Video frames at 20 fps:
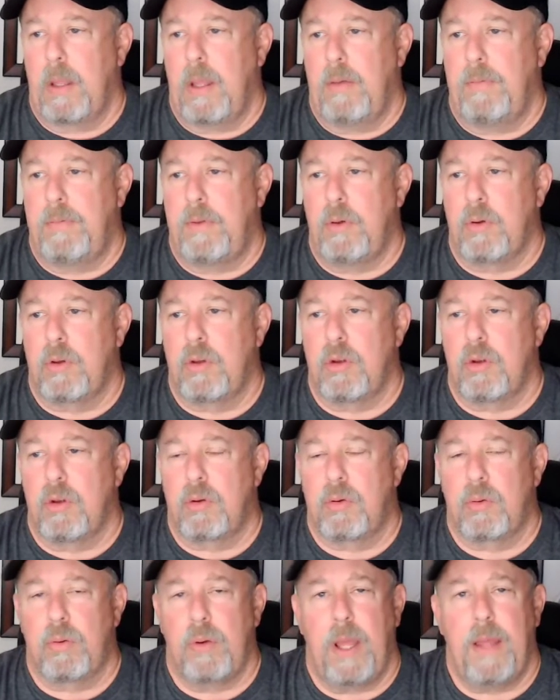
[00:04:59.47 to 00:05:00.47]
if you can
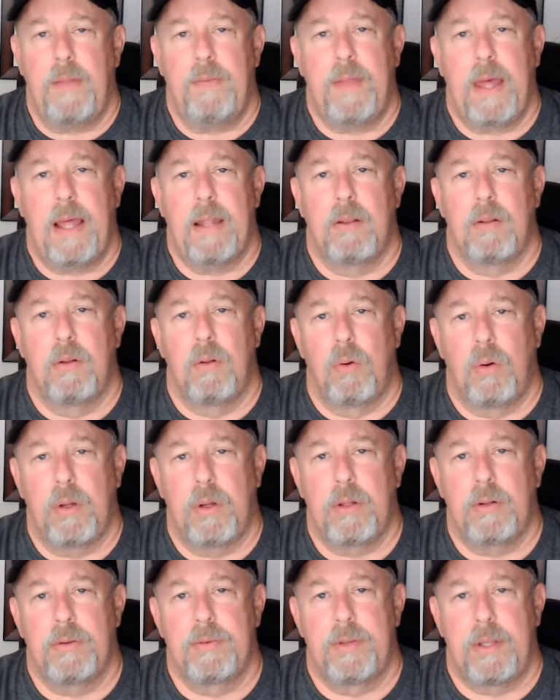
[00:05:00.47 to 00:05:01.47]
create that
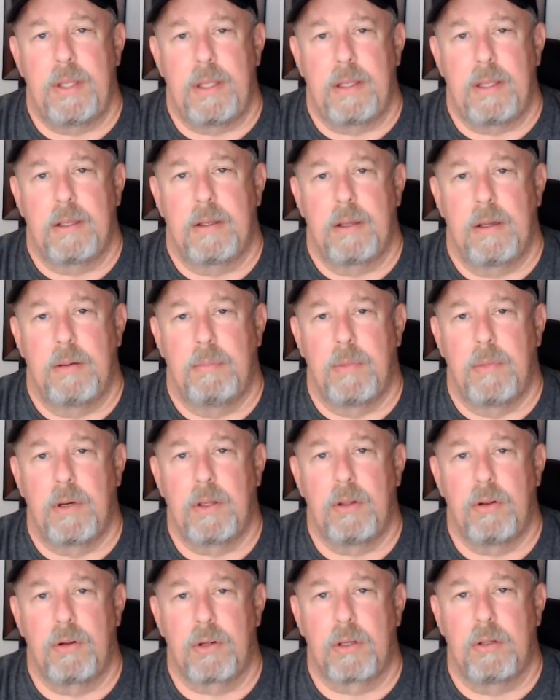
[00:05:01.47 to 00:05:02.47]
loyalty
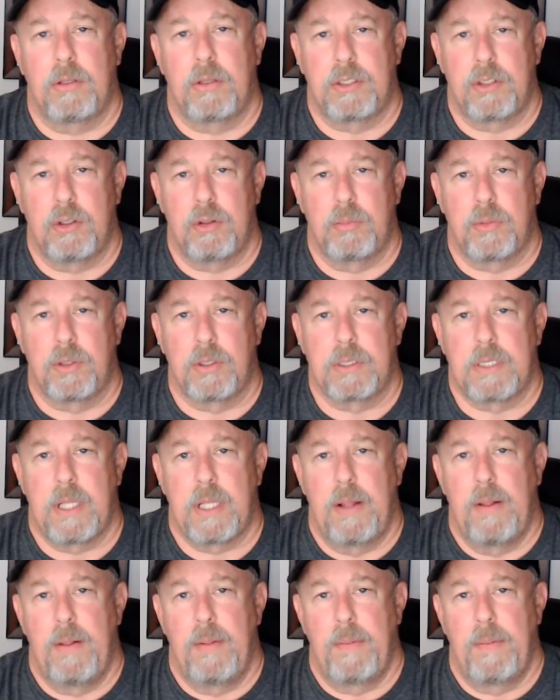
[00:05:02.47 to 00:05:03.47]
among your consumers,